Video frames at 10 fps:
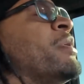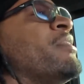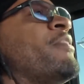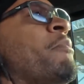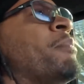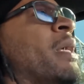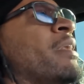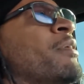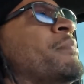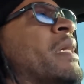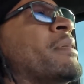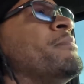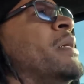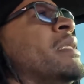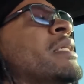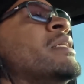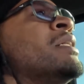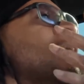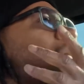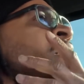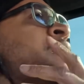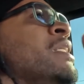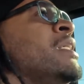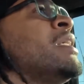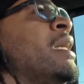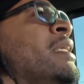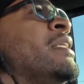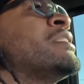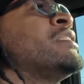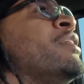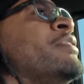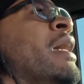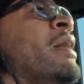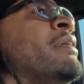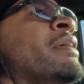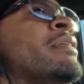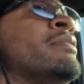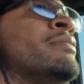But if I plan on making money, you need I need to slow down and